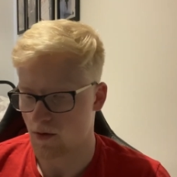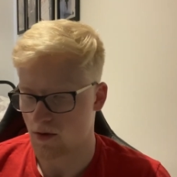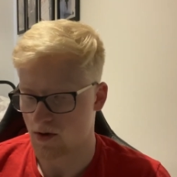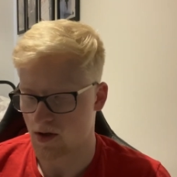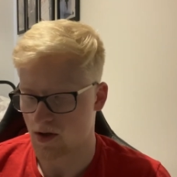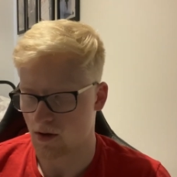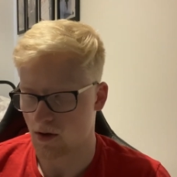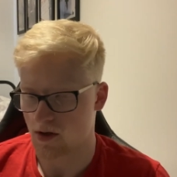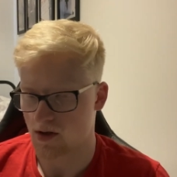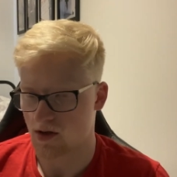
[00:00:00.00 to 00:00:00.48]

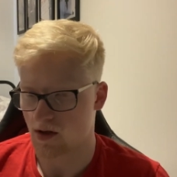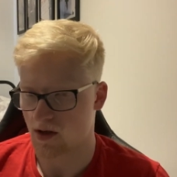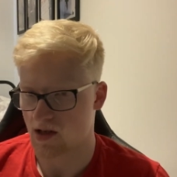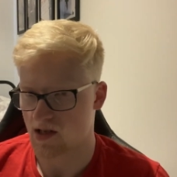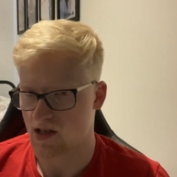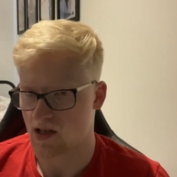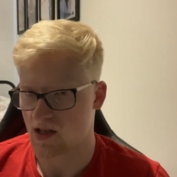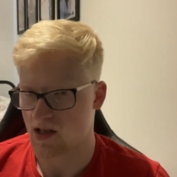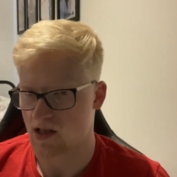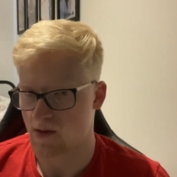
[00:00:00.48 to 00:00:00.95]
also got to sign a
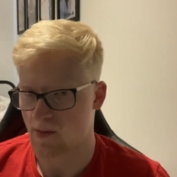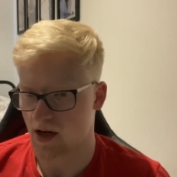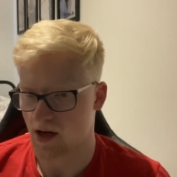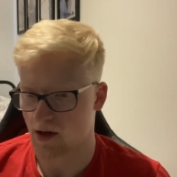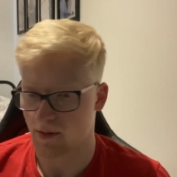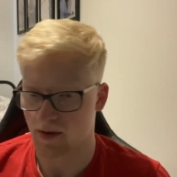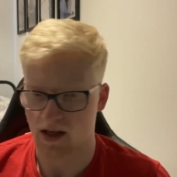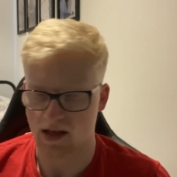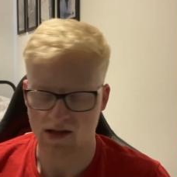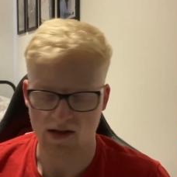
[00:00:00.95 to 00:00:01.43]
centre back
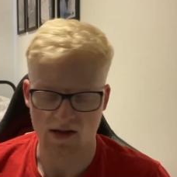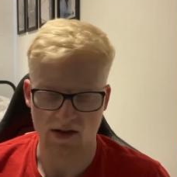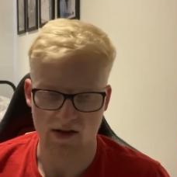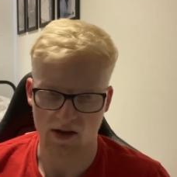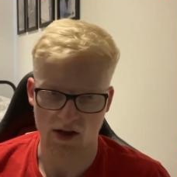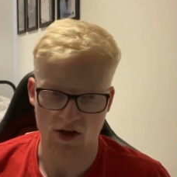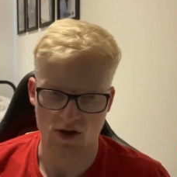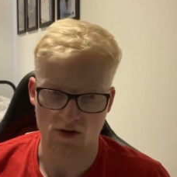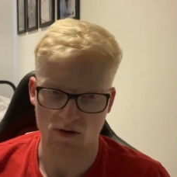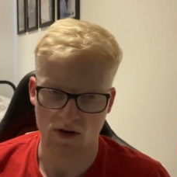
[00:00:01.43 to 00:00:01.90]
and we need to
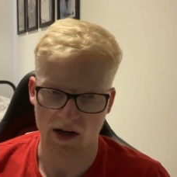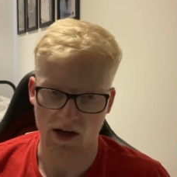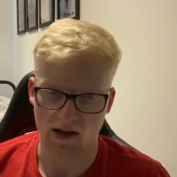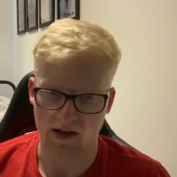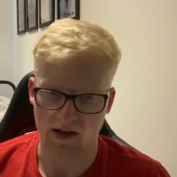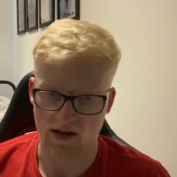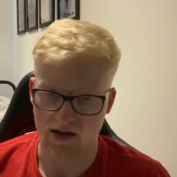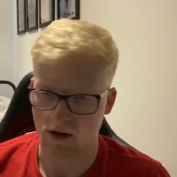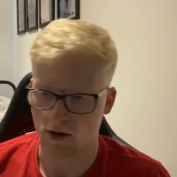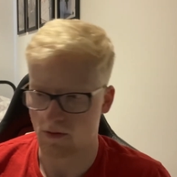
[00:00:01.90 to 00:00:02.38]
sign a
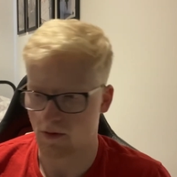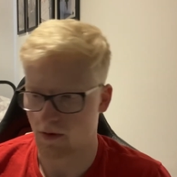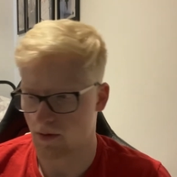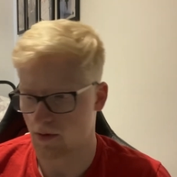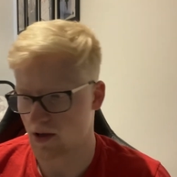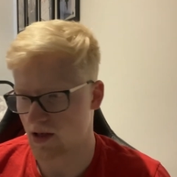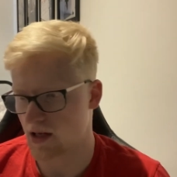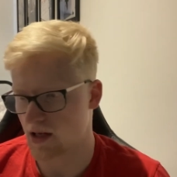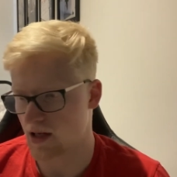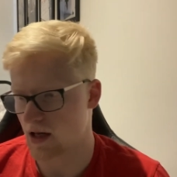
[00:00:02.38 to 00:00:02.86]
striker so hopefully
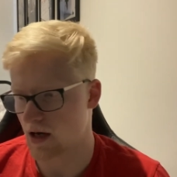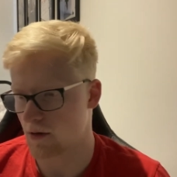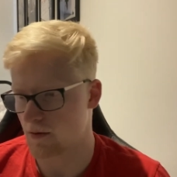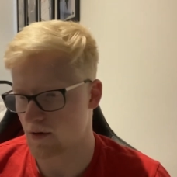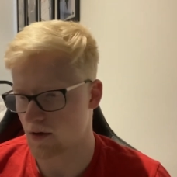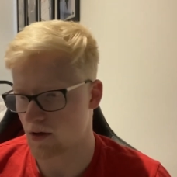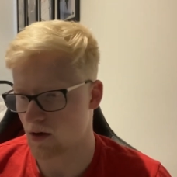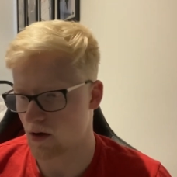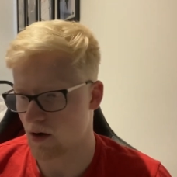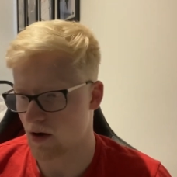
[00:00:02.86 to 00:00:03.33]
we can get that
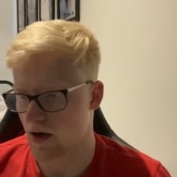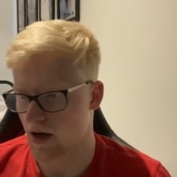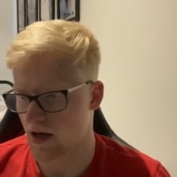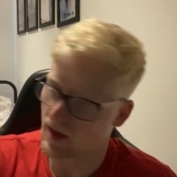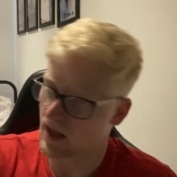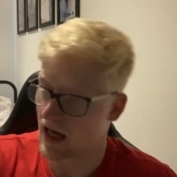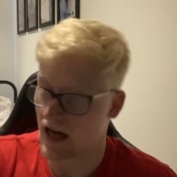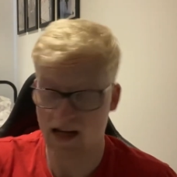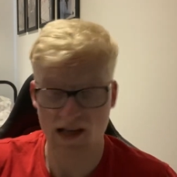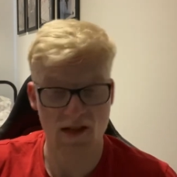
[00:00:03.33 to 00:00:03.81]
over the line
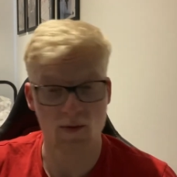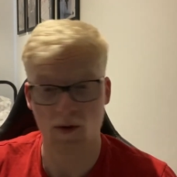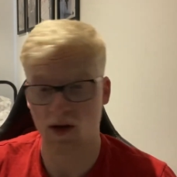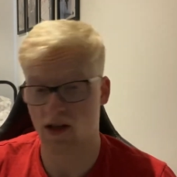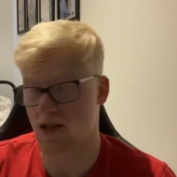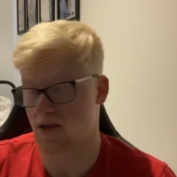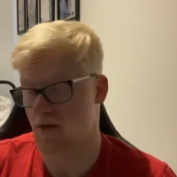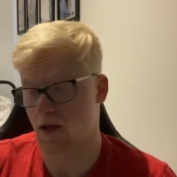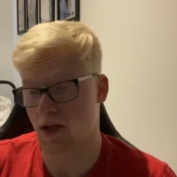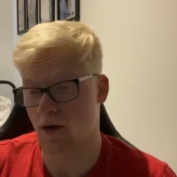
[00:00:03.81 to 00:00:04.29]
that is where
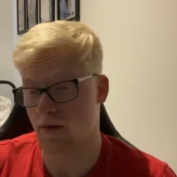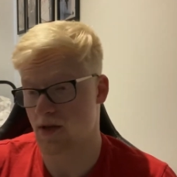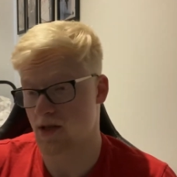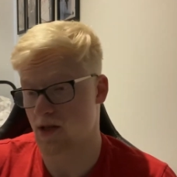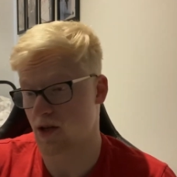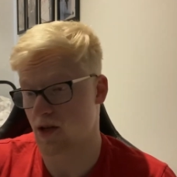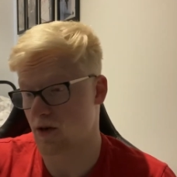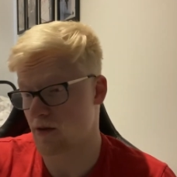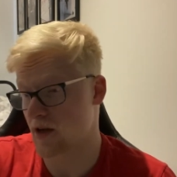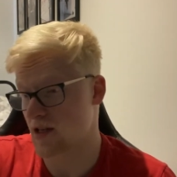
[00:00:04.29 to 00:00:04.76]
this video is going to